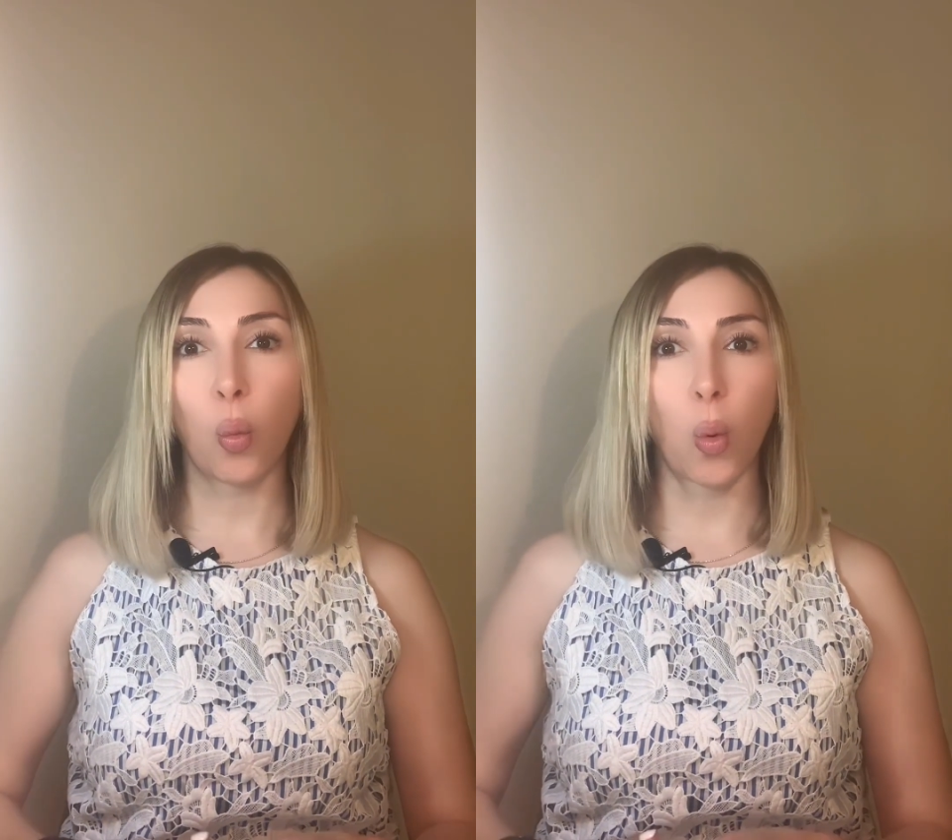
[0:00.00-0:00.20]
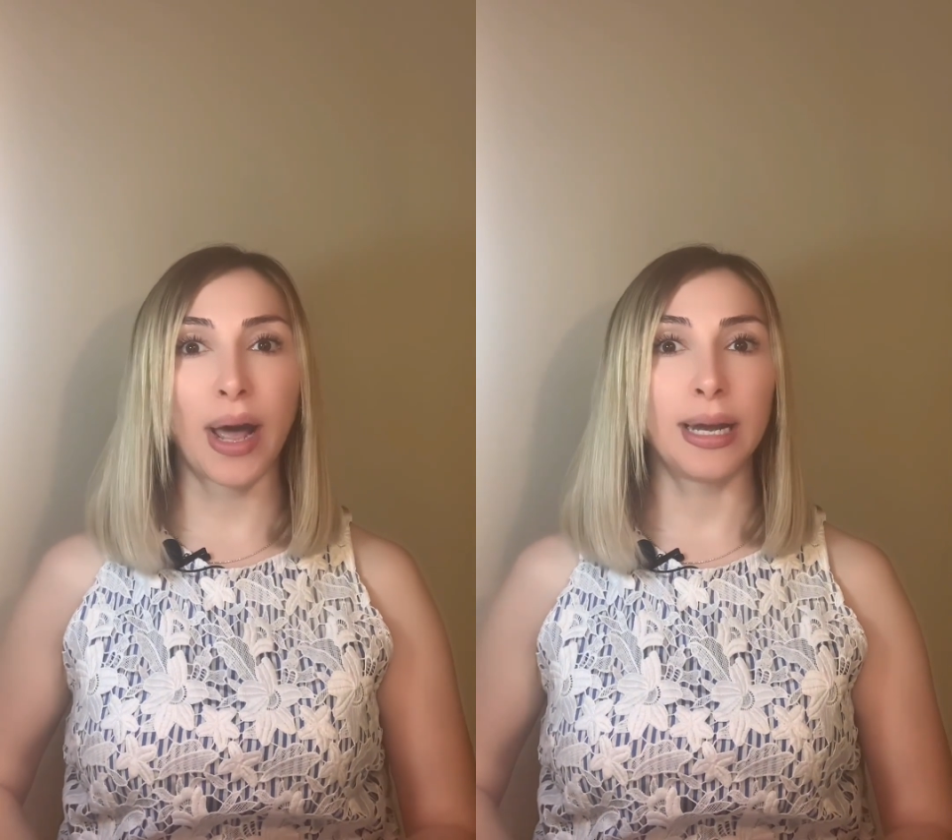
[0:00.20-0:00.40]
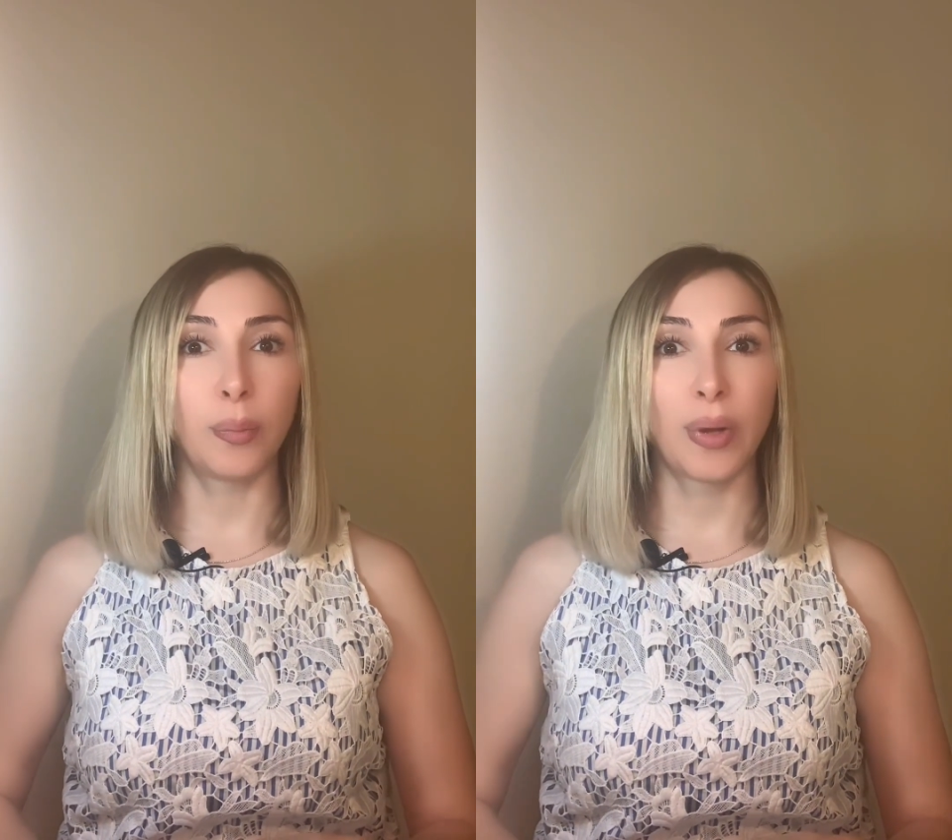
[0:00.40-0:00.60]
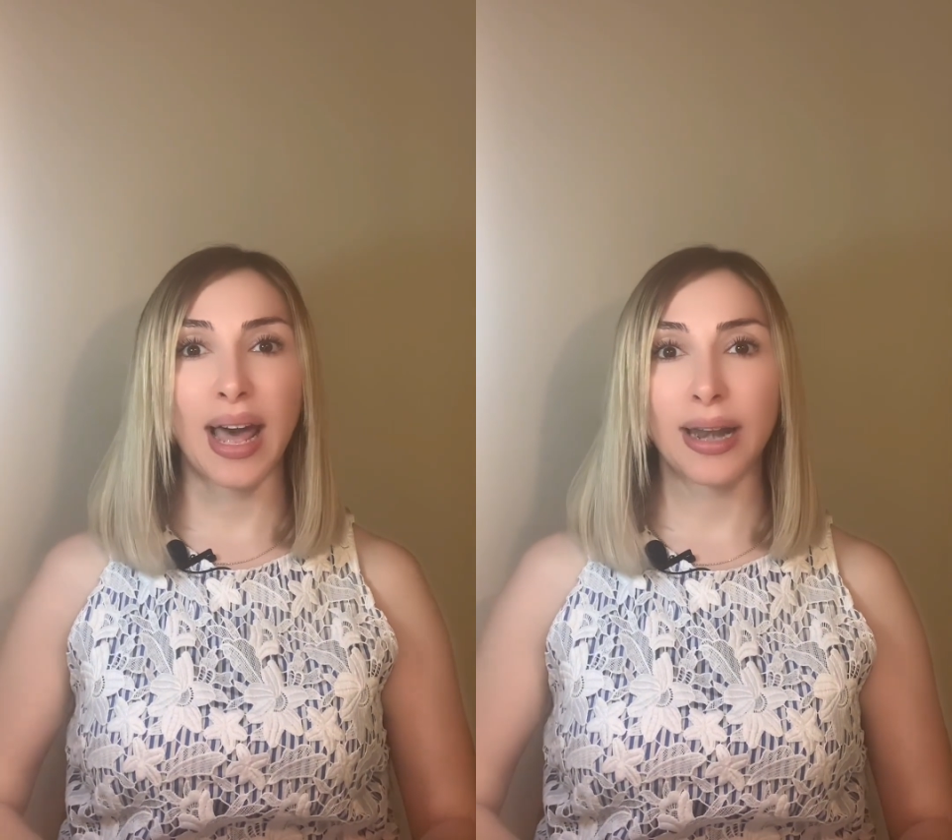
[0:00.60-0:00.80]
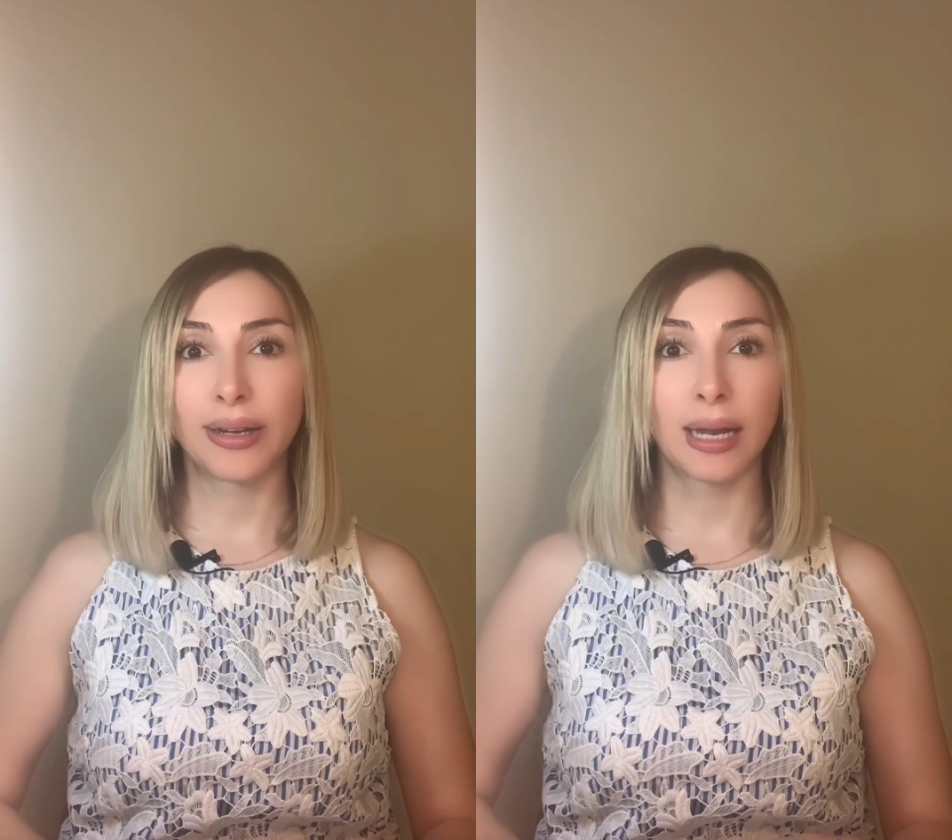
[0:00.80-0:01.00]
while a
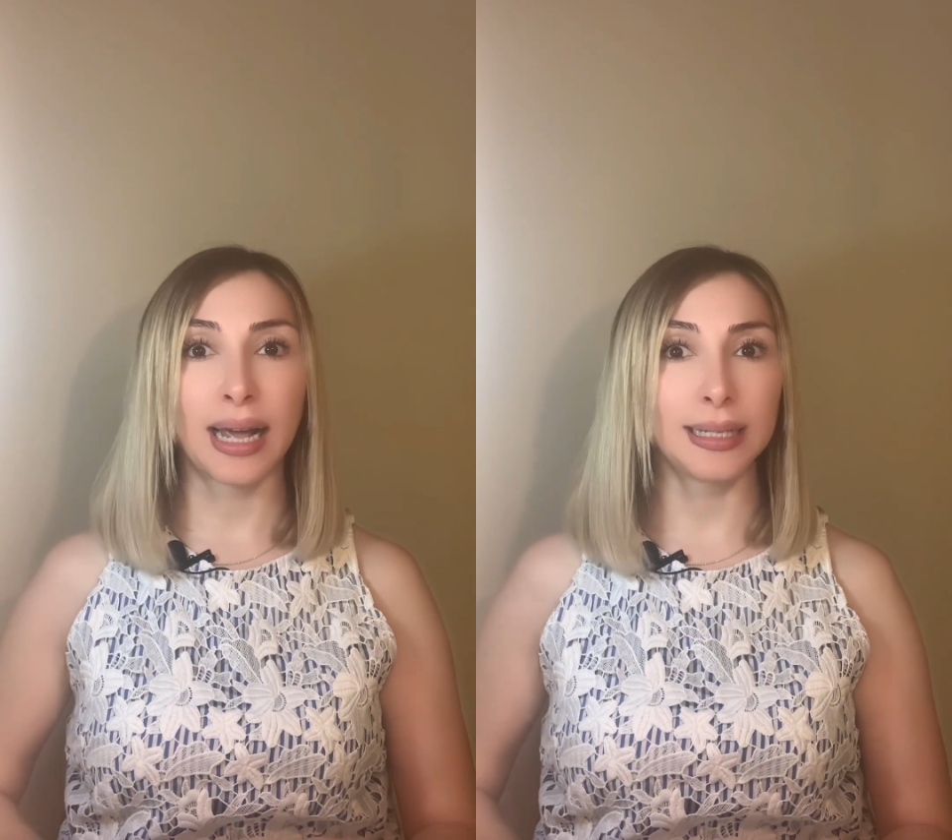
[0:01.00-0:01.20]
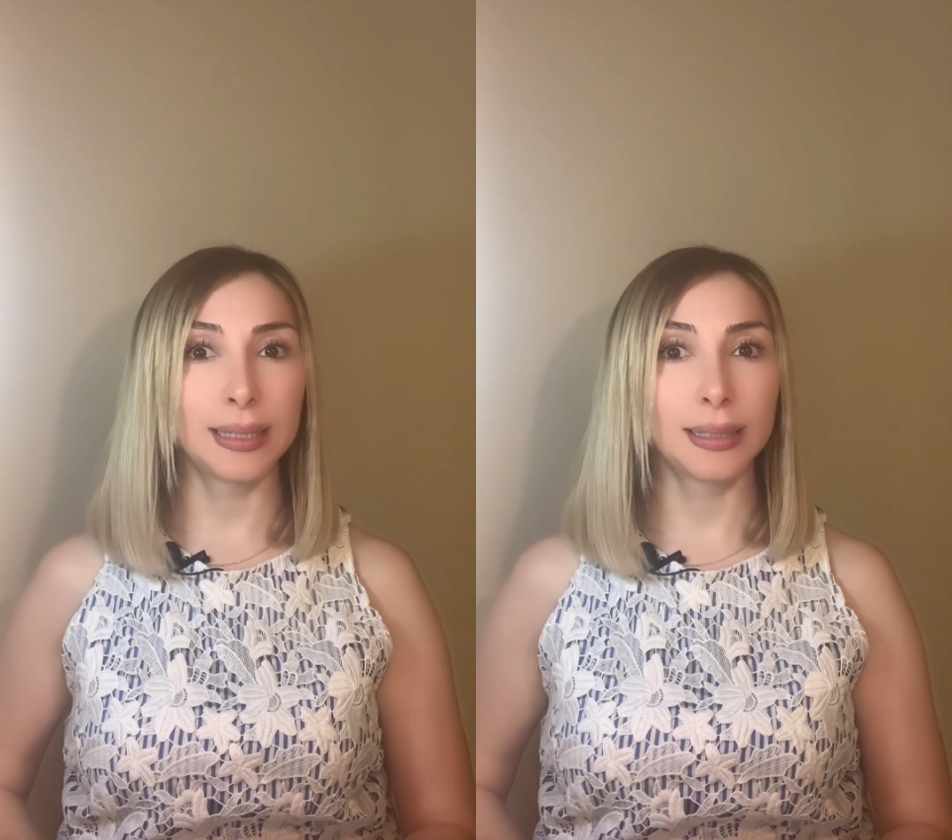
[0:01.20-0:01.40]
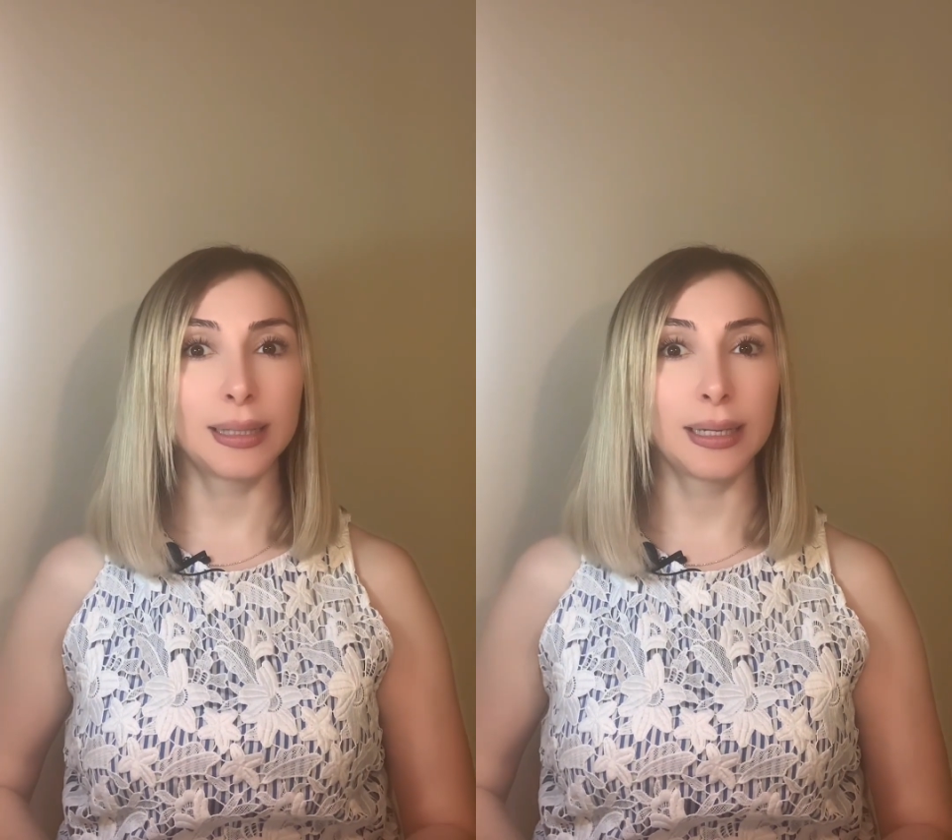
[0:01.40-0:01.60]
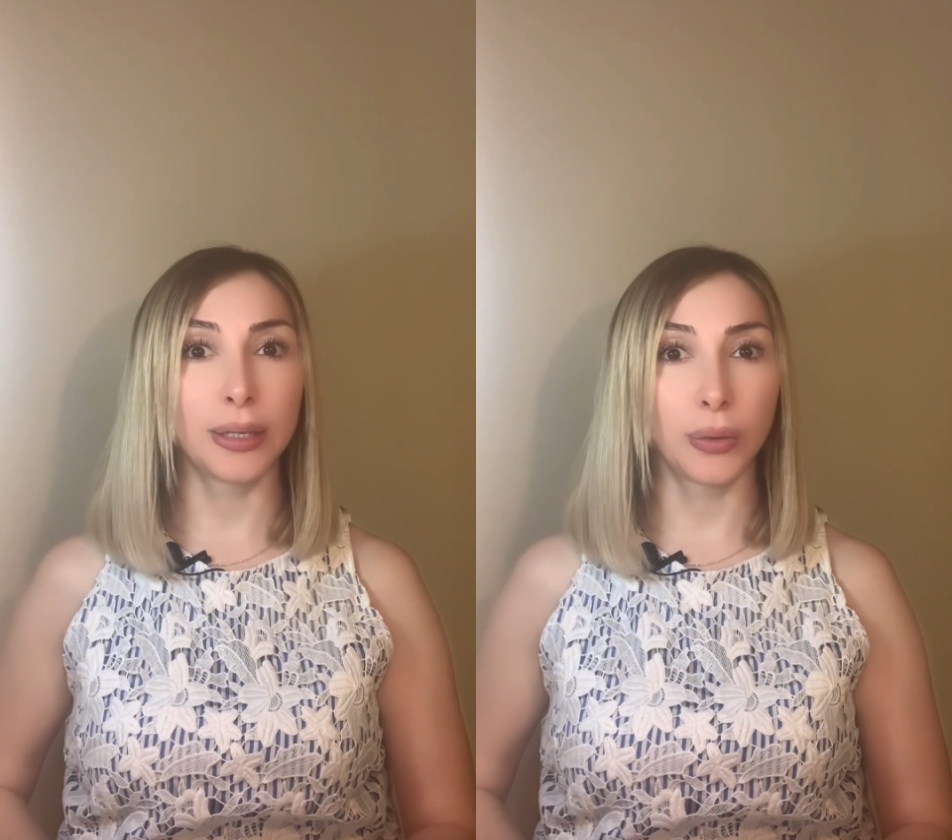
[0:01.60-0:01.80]
patent licensing